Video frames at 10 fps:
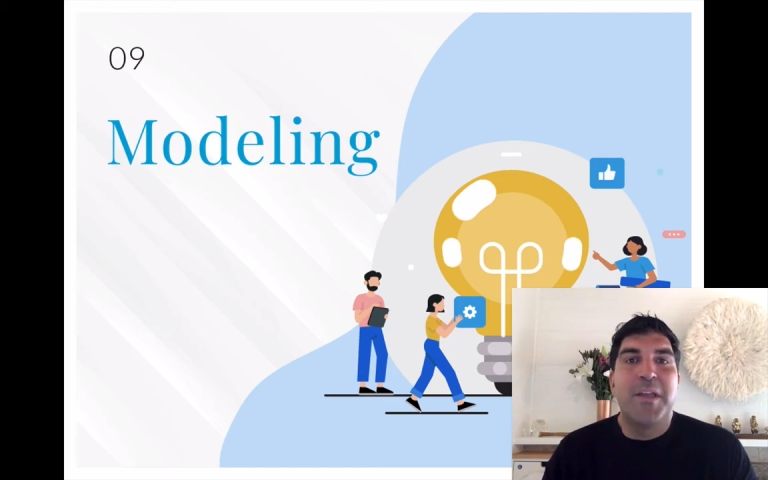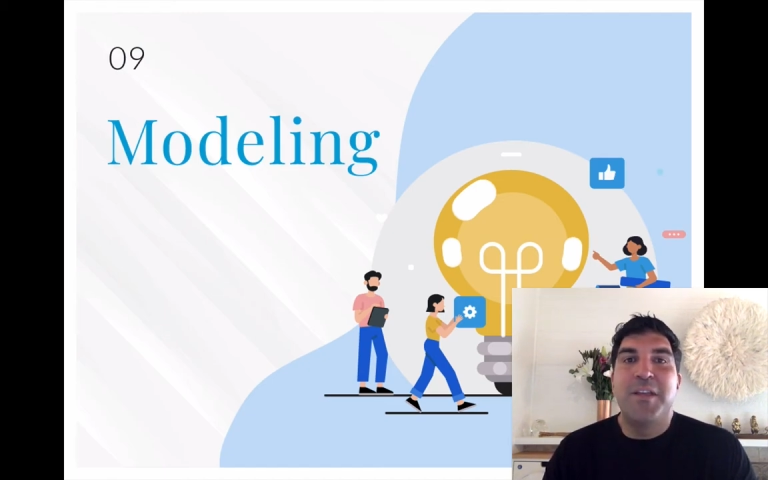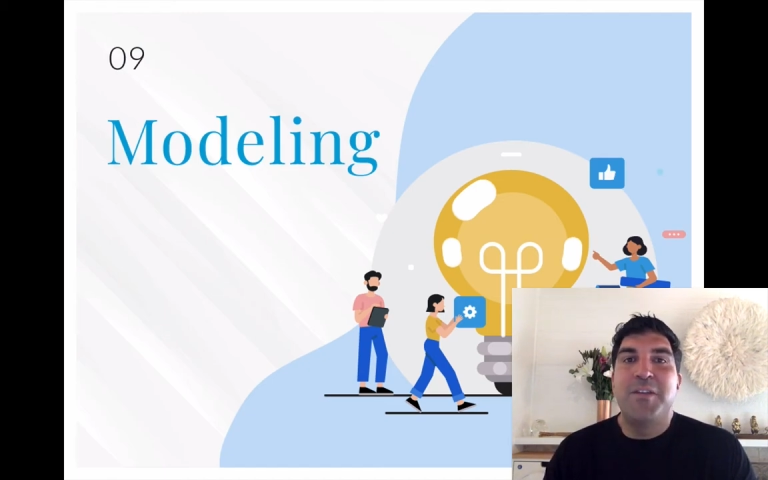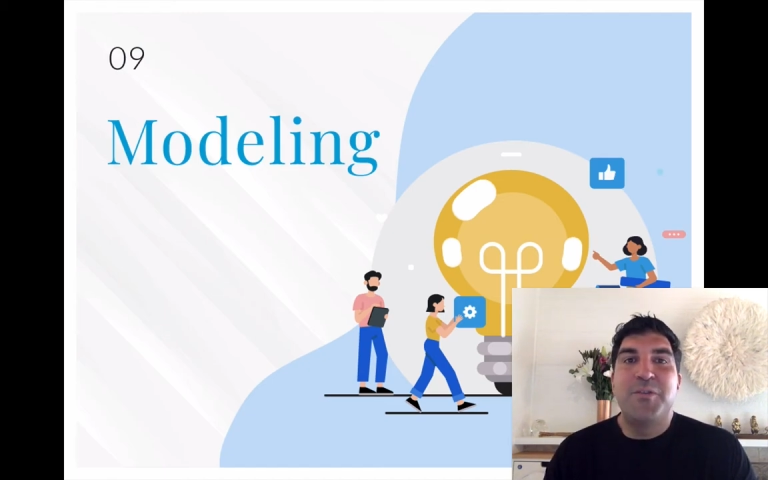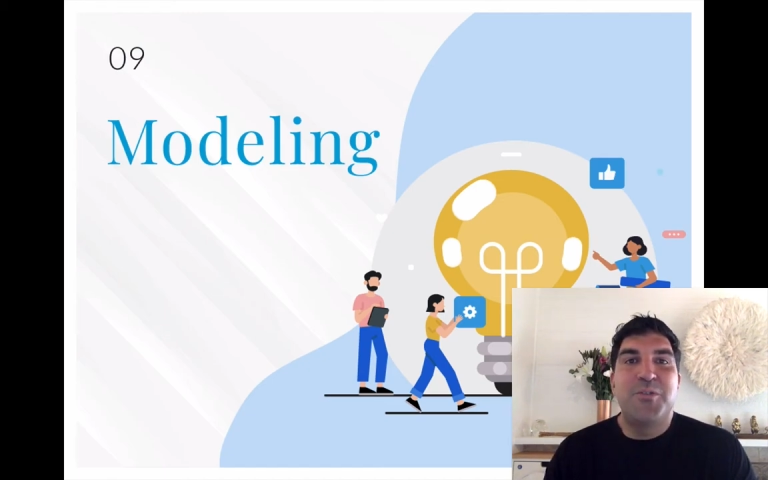
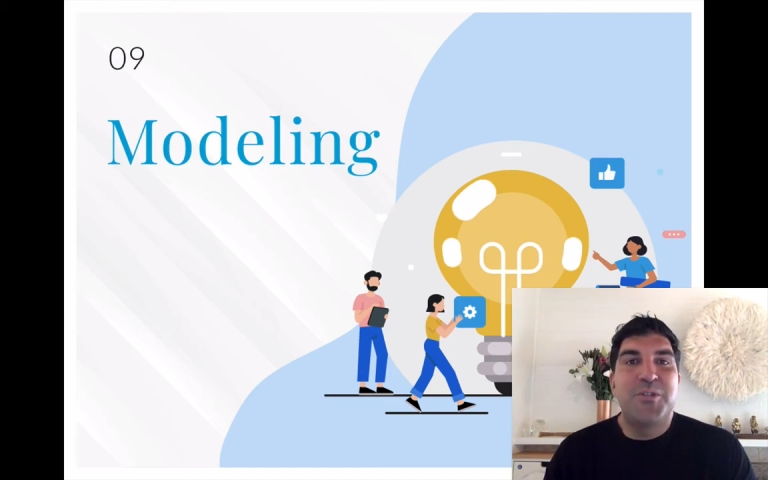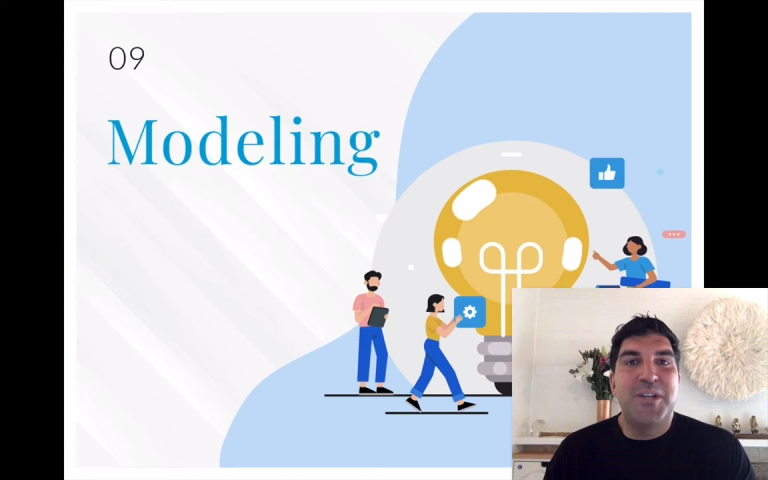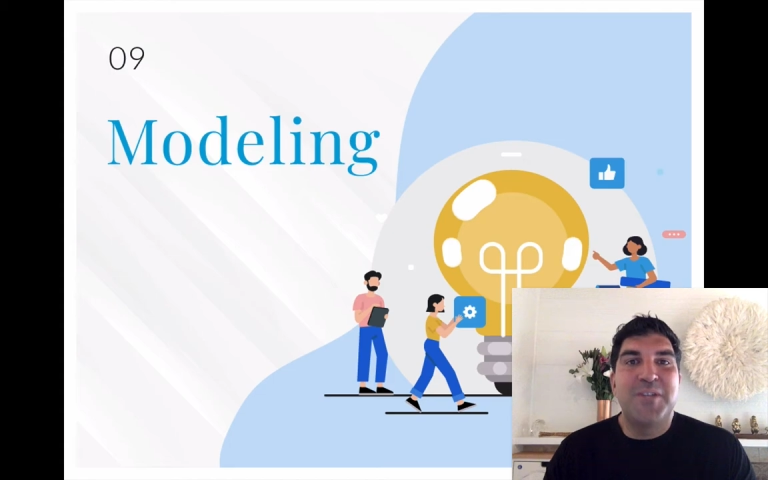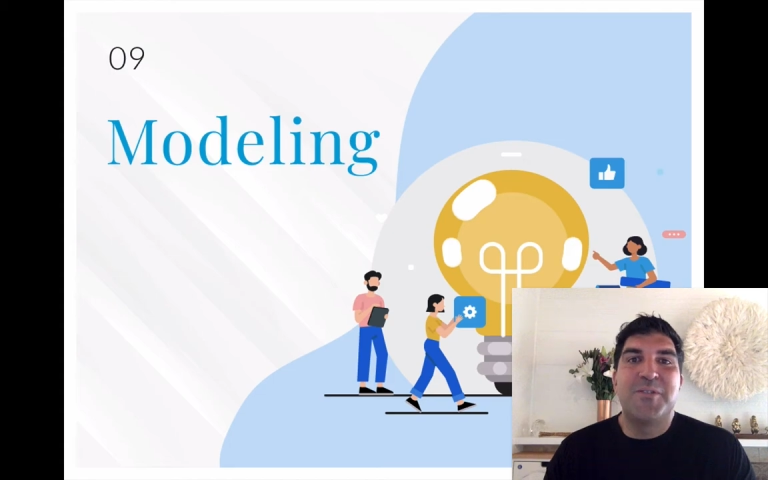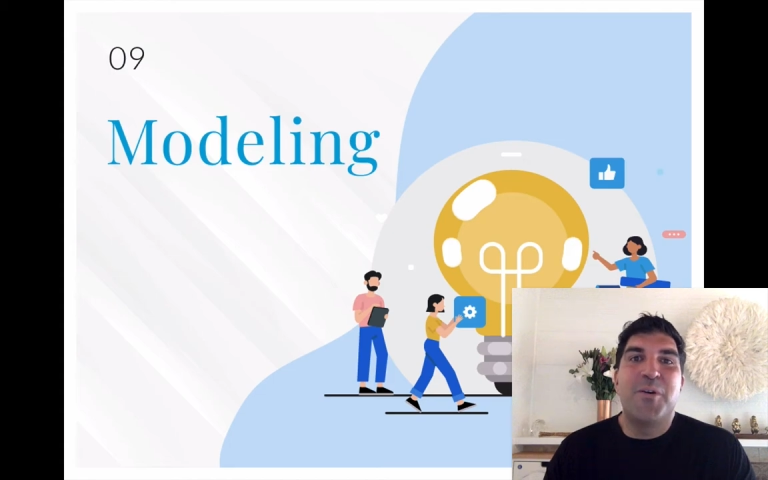is you
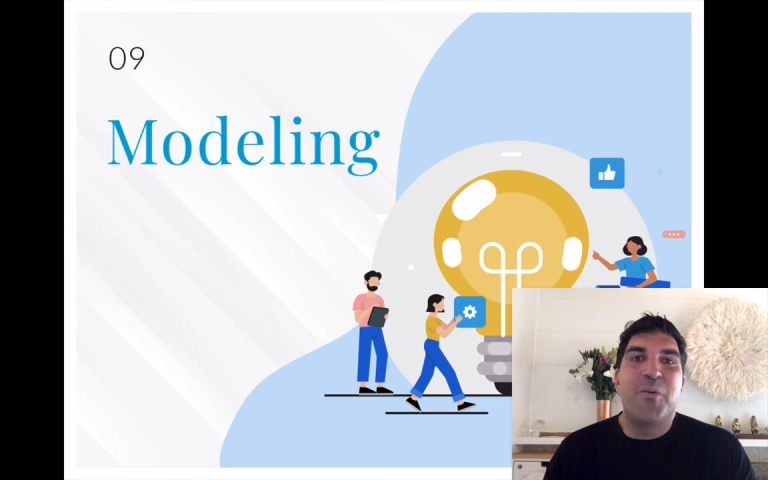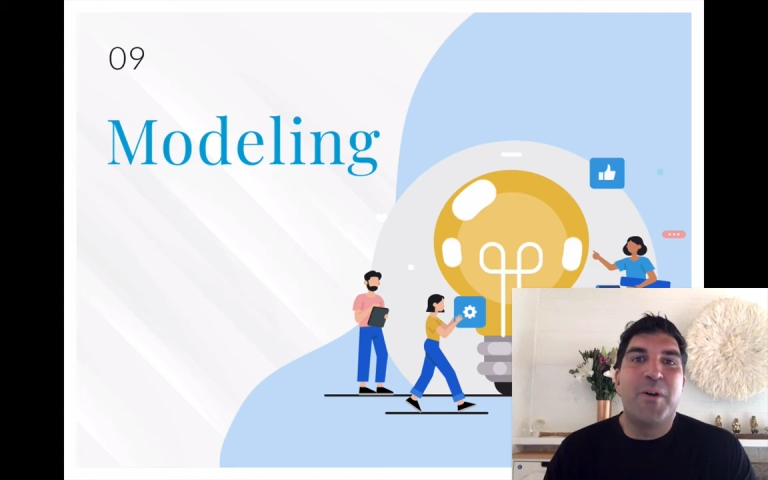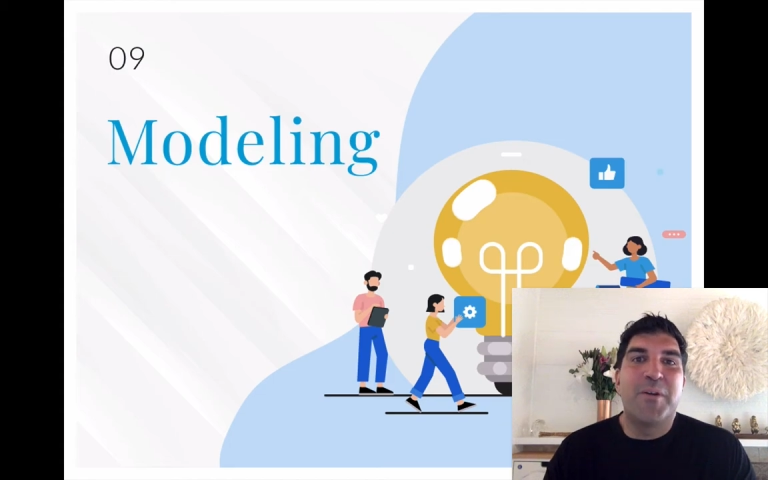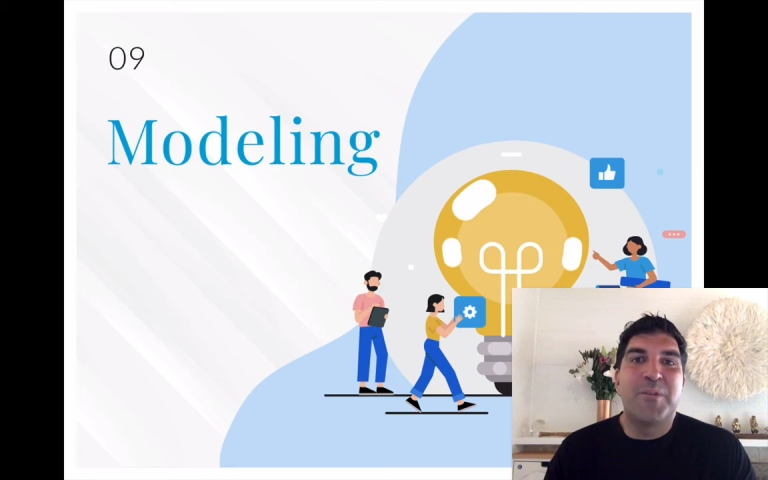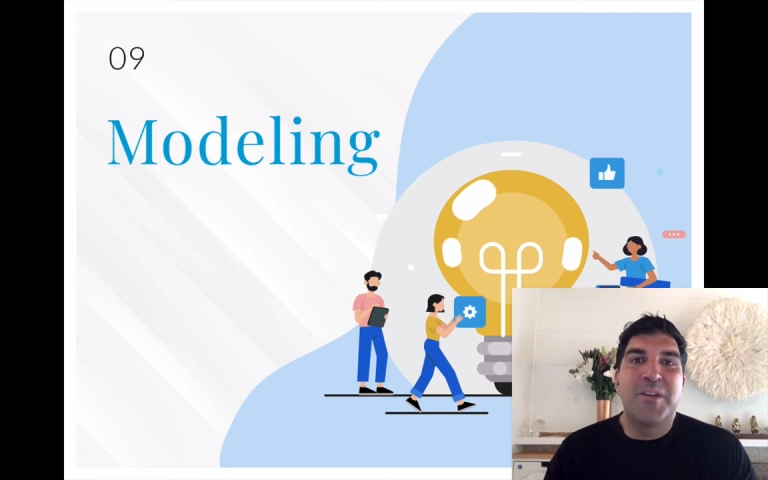just don't
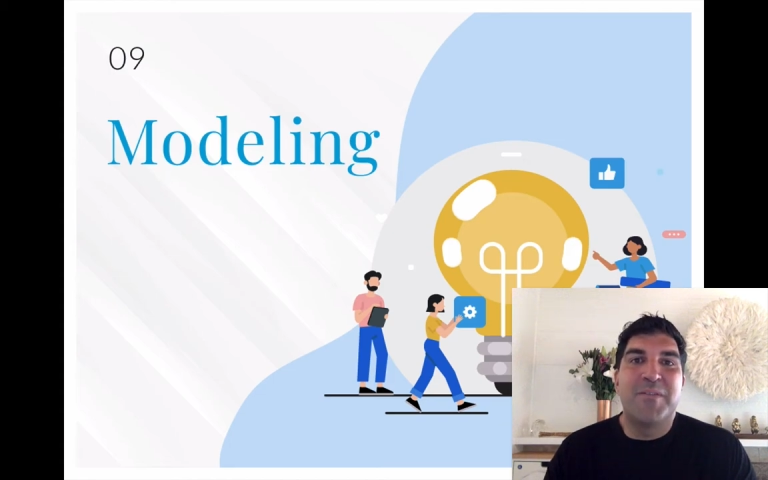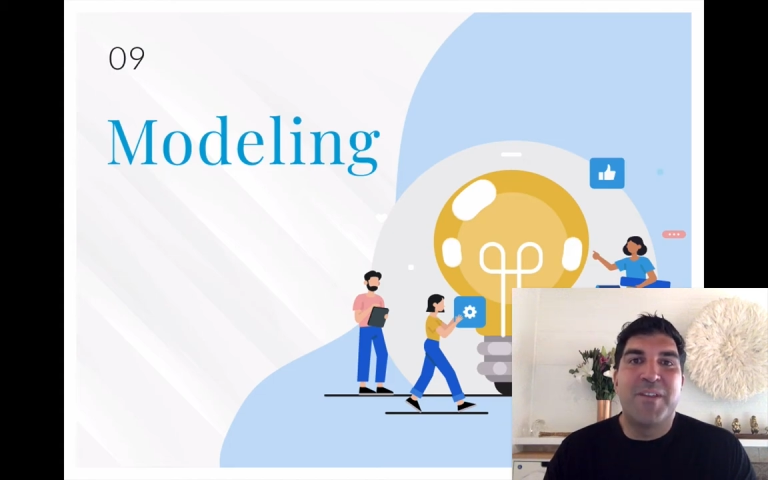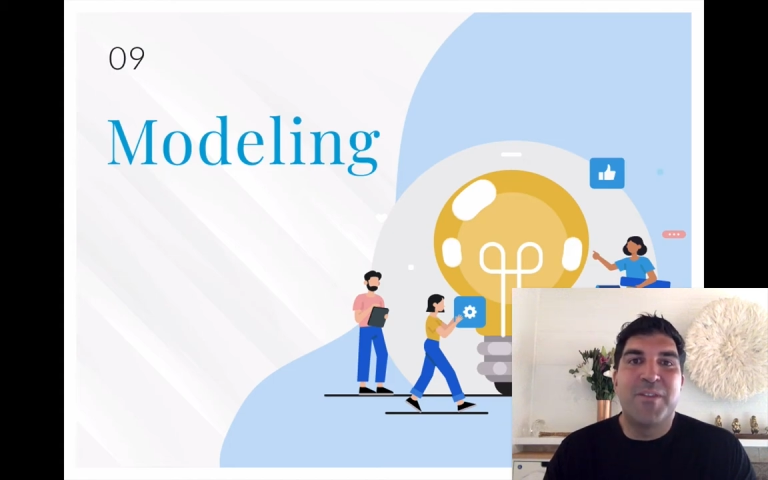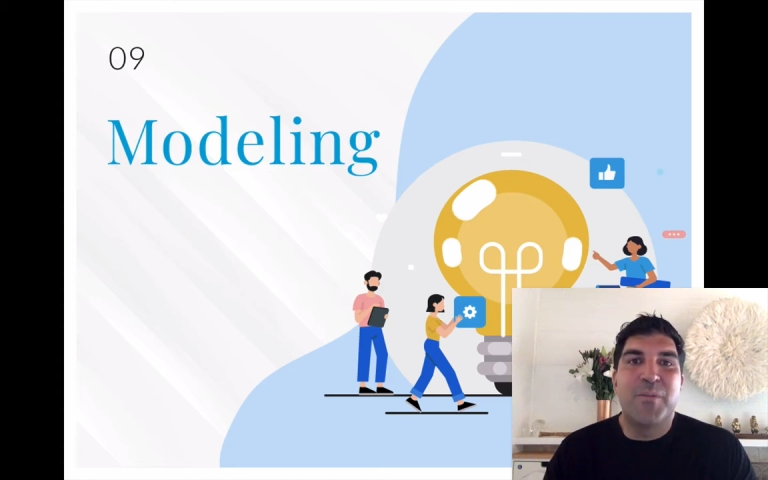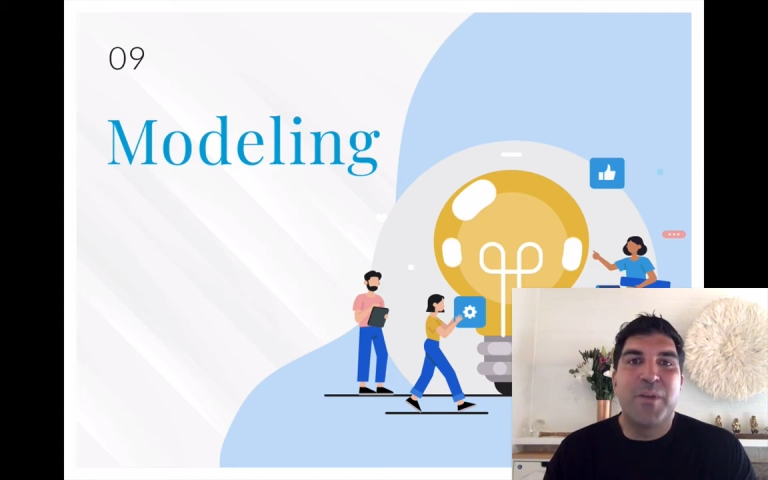want to
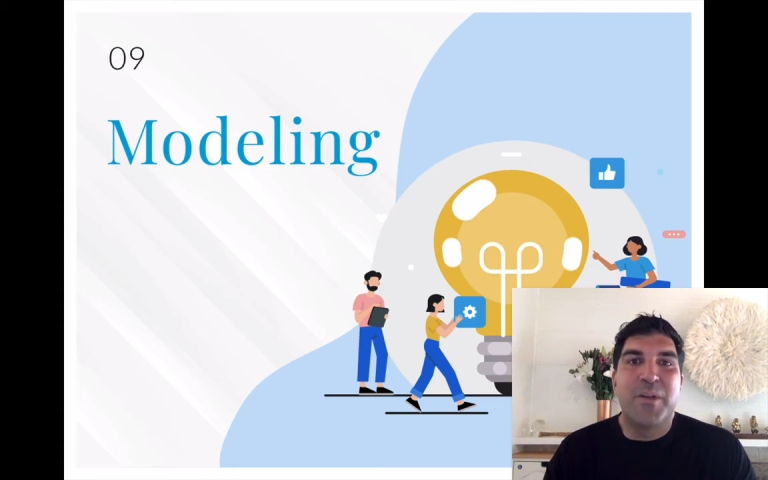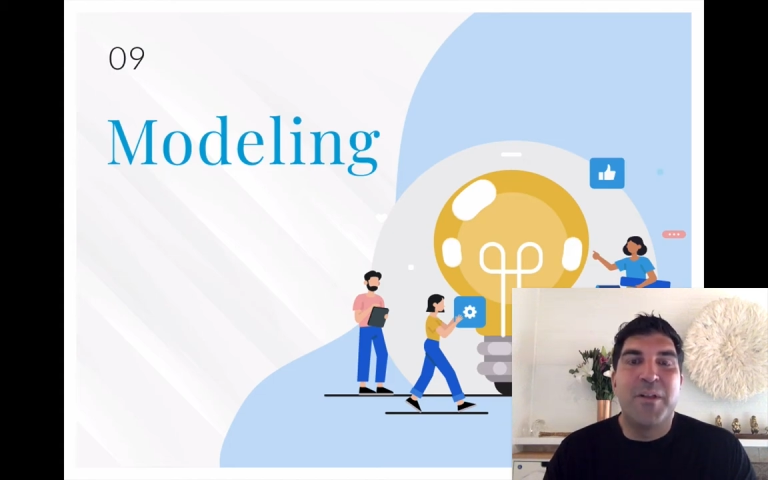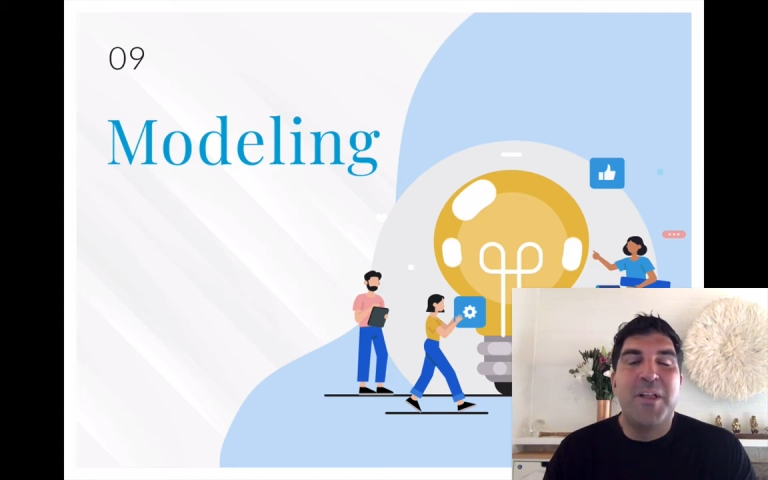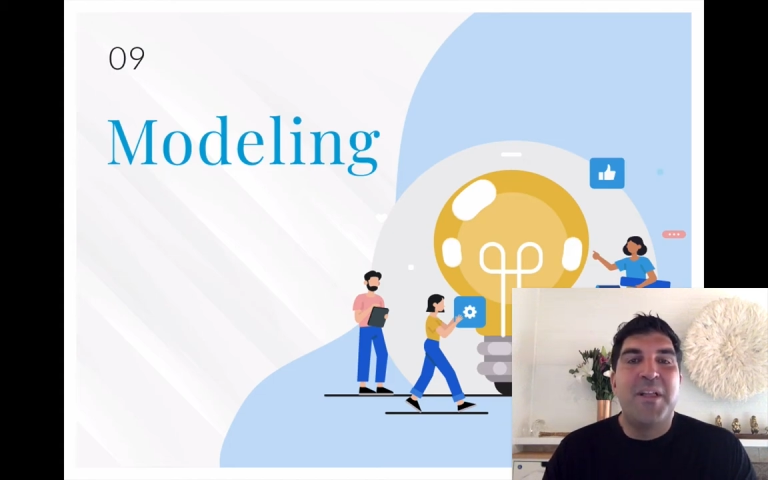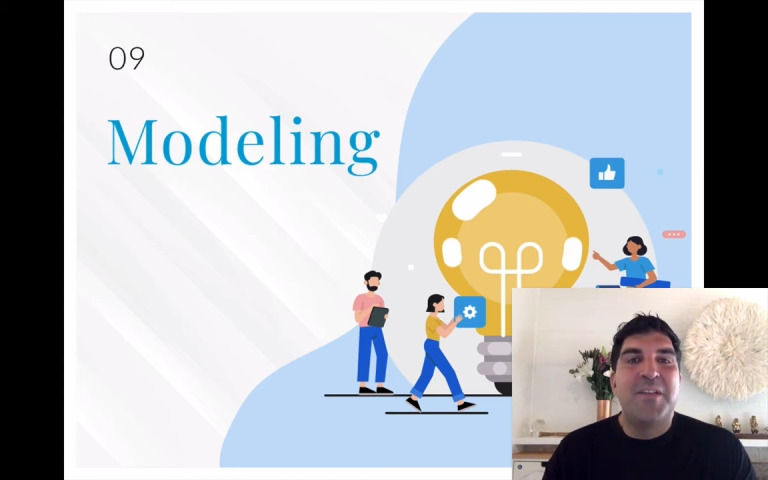reinvent the wheel.